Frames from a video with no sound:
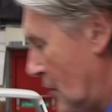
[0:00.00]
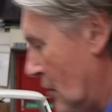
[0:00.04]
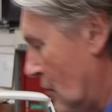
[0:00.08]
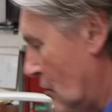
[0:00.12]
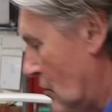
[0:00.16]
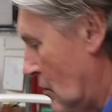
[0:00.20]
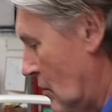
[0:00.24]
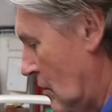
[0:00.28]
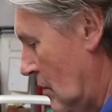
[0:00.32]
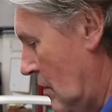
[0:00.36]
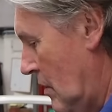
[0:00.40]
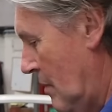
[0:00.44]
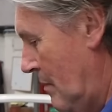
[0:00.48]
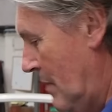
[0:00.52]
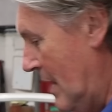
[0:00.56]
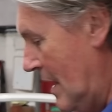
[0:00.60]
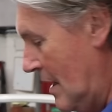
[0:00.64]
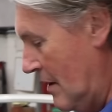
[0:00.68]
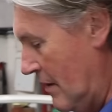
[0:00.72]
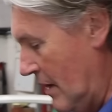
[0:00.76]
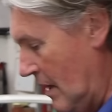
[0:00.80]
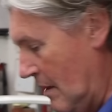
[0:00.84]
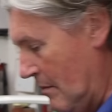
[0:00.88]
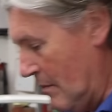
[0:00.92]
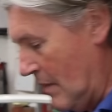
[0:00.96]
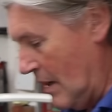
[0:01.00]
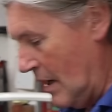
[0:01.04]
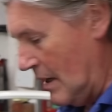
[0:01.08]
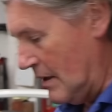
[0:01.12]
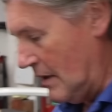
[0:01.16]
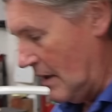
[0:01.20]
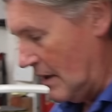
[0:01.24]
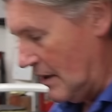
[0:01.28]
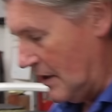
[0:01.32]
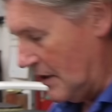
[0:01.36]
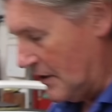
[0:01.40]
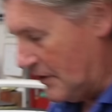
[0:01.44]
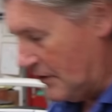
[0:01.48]
door, bearing in mind
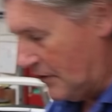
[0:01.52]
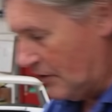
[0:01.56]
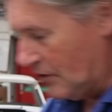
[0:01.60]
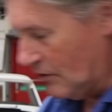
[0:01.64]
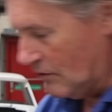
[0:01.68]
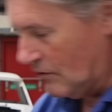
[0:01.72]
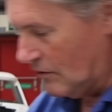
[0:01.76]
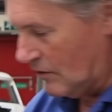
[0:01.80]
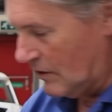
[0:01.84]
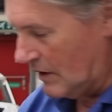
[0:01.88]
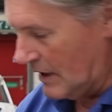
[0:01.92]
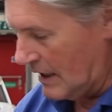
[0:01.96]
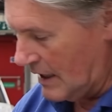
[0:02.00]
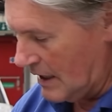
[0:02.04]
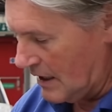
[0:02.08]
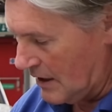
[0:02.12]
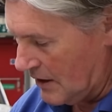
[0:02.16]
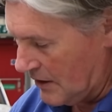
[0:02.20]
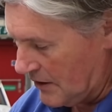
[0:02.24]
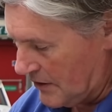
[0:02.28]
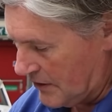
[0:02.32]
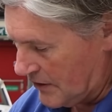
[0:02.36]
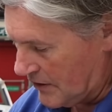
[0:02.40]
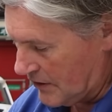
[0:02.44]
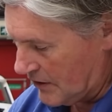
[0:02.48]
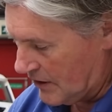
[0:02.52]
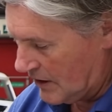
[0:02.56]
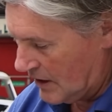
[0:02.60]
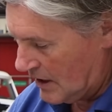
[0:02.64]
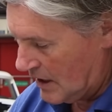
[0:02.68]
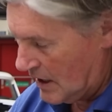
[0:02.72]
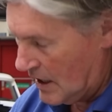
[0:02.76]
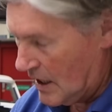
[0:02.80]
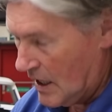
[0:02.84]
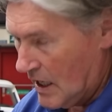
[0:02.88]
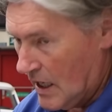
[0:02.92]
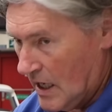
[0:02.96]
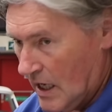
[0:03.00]
that this door is
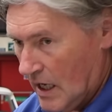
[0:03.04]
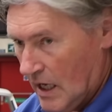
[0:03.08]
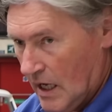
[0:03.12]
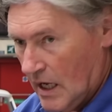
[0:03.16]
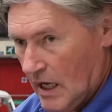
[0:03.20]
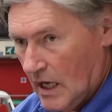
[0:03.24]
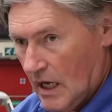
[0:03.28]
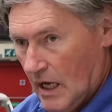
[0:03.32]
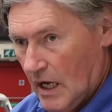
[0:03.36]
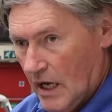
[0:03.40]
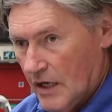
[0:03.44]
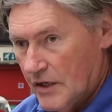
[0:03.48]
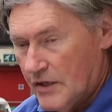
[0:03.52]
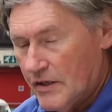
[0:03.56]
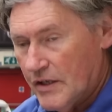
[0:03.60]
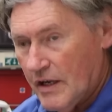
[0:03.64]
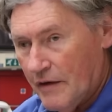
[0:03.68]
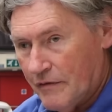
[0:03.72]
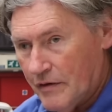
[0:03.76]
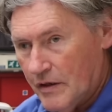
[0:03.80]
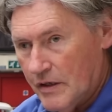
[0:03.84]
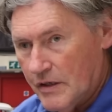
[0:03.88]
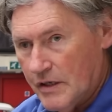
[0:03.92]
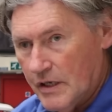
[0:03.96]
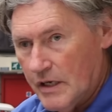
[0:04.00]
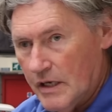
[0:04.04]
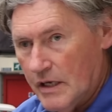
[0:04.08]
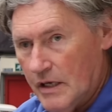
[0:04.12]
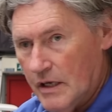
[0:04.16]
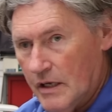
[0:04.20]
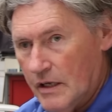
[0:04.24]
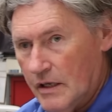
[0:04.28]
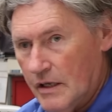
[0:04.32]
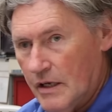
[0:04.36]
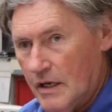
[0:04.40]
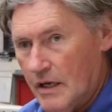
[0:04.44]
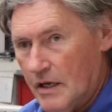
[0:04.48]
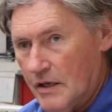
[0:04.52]
70
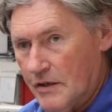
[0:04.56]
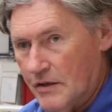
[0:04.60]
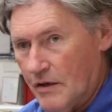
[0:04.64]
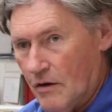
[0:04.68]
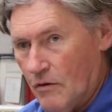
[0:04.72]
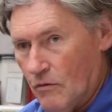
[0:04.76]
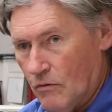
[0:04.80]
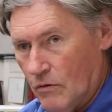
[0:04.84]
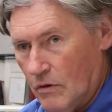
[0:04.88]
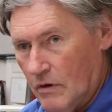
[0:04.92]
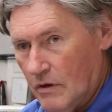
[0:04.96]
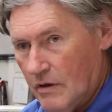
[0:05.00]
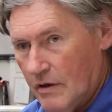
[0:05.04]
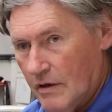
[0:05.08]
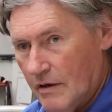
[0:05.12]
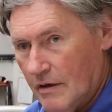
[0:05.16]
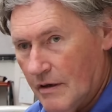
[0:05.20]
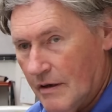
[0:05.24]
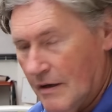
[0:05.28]
years old,